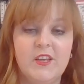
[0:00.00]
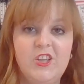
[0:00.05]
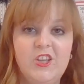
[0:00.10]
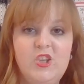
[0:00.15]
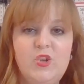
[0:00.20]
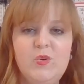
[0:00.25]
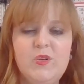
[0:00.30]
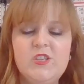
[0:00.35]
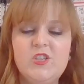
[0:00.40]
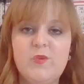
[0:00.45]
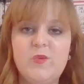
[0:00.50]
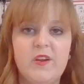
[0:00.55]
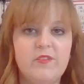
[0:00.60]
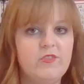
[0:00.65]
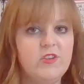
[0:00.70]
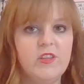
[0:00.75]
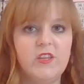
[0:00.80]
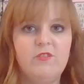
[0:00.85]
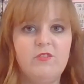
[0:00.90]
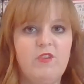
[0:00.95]
You can do
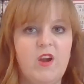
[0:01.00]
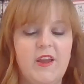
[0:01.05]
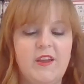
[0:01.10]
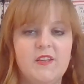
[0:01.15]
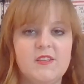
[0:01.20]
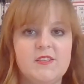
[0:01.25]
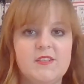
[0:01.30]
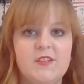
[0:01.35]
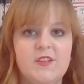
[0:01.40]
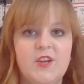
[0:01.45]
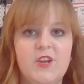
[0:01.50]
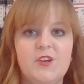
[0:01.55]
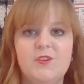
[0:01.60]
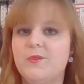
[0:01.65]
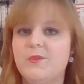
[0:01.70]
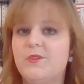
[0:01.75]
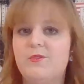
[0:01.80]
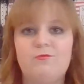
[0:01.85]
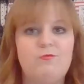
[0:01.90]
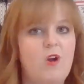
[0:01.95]
everything right
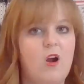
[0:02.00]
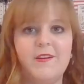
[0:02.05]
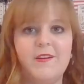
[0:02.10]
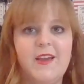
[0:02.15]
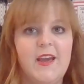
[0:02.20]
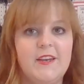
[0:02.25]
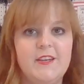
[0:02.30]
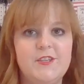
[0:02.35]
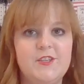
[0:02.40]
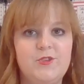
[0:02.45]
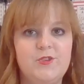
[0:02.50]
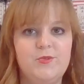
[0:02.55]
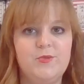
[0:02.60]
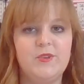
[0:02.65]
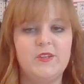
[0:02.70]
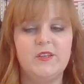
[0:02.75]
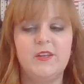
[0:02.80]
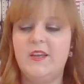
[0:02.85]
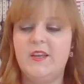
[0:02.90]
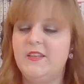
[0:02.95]
with the wrong attitude
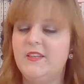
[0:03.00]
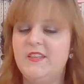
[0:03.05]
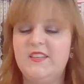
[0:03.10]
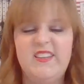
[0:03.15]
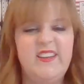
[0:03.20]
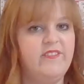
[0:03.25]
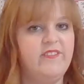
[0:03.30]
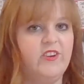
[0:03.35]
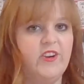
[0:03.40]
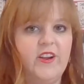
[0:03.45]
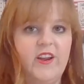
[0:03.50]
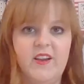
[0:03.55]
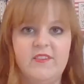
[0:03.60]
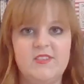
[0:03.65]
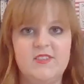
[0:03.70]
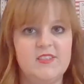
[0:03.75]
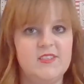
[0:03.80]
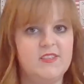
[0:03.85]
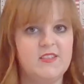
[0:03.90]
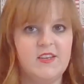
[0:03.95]
and never have
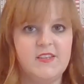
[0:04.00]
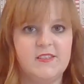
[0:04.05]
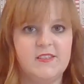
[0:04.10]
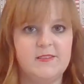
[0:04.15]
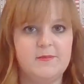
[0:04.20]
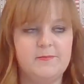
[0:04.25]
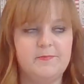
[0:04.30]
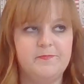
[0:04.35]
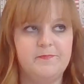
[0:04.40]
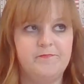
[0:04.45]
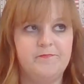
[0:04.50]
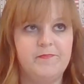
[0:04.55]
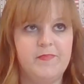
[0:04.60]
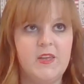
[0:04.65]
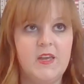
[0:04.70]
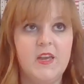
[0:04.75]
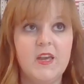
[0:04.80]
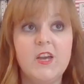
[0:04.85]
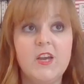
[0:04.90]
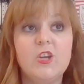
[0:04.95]
success.
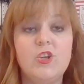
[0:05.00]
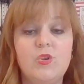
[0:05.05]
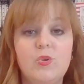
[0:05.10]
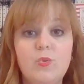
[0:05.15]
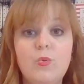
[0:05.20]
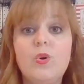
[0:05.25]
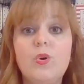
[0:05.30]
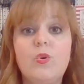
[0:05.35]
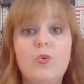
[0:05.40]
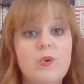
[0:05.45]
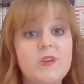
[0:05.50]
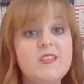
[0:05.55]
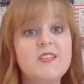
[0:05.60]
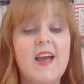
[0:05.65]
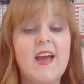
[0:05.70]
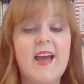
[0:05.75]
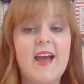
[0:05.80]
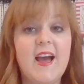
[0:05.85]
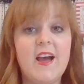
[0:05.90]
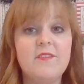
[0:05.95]
You are going to
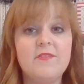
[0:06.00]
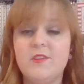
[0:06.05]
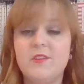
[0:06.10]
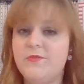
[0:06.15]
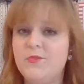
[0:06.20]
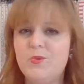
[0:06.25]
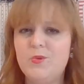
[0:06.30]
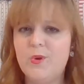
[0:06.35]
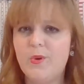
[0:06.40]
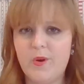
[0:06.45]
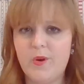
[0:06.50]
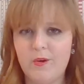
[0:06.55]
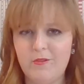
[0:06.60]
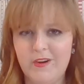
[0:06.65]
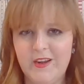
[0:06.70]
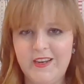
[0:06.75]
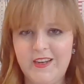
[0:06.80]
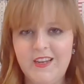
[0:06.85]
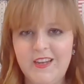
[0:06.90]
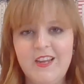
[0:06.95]
have, if you don't
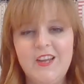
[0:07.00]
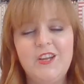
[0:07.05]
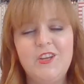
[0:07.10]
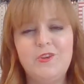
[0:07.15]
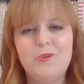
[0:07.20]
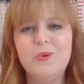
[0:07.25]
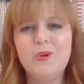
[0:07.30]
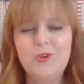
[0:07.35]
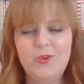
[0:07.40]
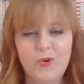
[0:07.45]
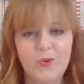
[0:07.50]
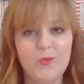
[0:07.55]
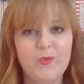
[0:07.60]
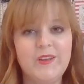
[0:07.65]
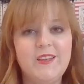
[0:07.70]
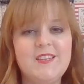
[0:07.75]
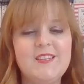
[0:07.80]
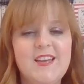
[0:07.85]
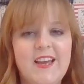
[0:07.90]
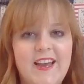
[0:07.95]
already, you are
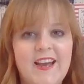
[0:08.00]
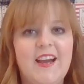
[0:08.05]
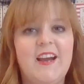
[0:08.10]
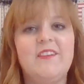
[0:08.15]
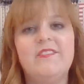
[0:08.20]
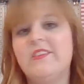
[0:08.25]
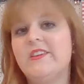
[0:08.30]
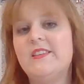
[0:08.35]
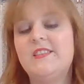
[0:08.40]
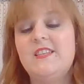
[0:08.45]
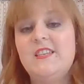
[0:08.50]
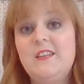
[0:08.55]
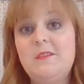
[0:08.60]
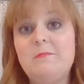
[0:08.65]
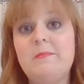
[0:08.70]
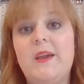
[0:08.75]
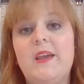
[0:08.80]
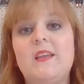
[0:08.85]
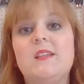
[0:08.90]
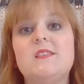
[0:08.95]
going to have
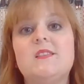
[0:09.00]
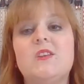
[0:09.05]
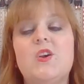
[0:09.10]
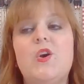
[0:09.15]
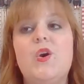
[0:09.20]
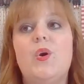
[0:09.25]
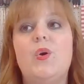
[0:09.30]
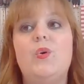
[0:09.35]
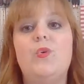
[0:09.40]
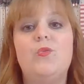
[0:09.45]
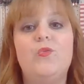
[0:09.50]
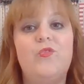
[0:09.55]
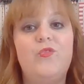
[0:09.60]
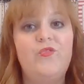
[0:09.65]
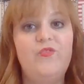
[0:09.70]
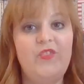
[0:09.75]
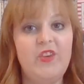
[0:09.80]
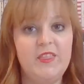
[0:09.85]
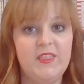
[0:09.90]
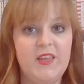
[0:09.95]
teammates who
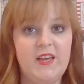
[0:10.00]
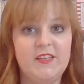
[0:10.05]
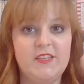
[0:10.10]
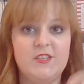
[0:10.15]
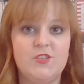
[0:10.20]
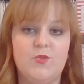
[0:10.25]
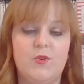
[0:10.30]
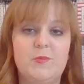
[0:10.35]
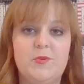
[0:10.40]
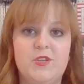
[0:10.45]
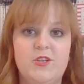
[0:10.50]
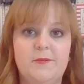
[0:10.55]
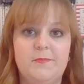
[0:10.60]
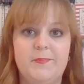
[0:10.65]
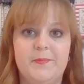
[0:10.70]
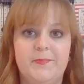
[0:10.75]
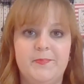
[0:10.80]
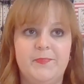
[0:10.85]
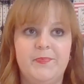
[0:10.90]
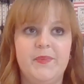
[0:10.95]
fit that description.
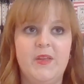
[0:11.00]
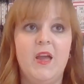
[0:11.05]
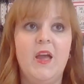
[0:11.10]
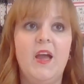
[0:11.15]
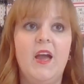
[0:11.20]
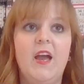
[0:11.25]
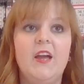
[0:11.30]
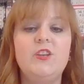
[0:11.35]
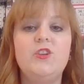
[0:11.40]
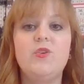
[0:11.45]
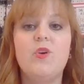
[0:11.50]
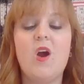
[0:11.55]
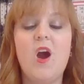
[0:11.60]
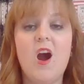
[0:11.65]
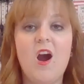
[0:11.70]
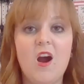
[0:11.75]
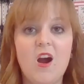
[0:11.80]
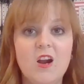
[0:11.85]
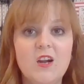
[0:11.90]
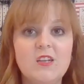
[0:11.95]
And your
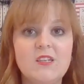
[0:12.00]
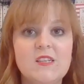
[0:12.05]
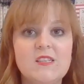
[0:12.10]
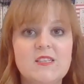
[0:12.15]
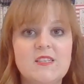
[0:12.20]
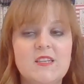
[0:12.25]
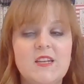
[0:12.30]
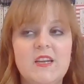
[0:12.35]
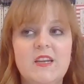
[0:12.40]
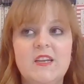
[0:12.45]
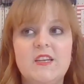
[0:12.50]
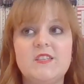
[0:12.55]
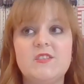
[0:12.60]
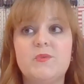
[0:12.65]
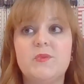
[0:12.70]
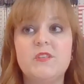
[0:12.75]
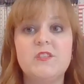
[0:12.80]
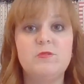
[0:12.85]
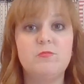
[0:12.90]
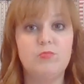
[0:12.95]
heart is
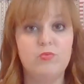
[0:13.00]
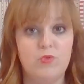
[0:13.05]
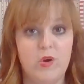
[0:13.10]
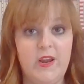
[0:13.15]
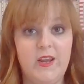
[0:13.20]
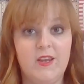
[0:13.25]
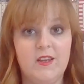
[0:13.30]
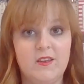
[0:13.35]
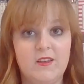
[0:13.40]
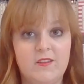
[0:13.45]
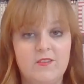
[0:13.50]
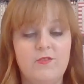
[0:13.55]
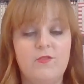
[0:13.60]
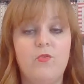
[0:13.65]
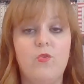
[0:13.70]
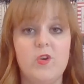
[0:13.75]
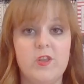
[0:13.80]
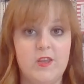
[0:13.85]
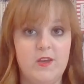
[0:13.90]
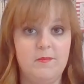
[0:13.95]
going to break
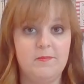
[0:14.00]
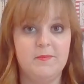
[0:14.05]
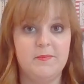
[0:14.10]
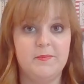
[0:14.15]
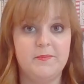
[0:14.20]
for them.